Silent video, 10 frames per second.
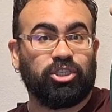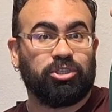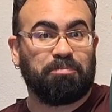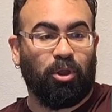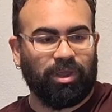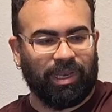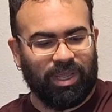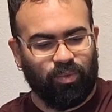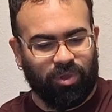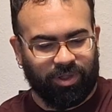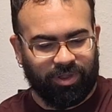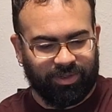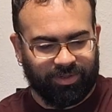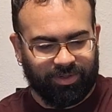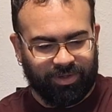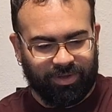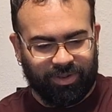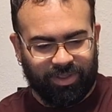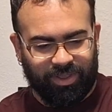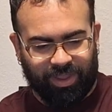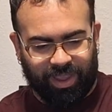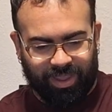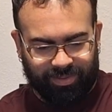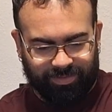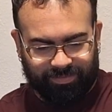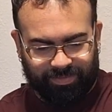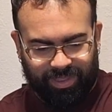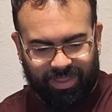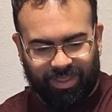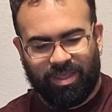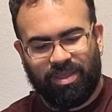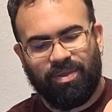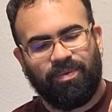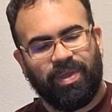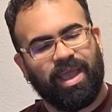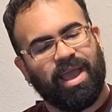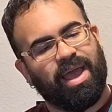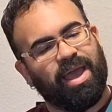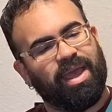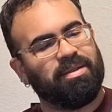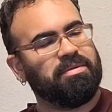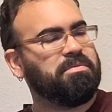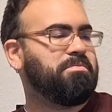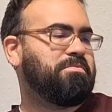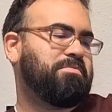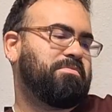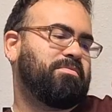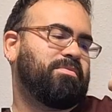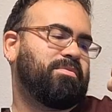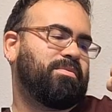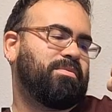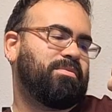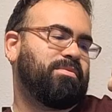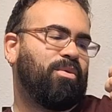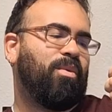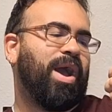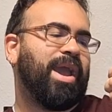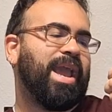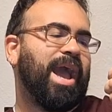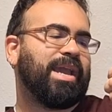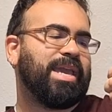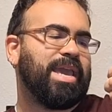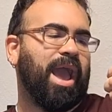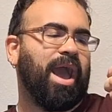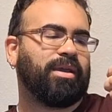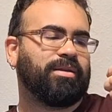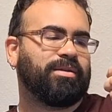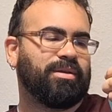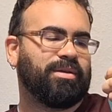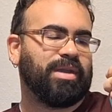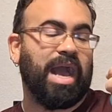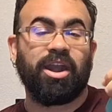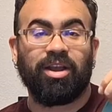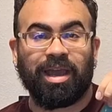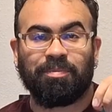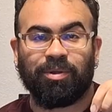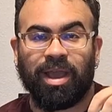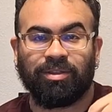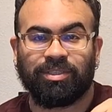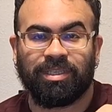sparkling water, okay? We got Waiakia. I don't know how to pronounce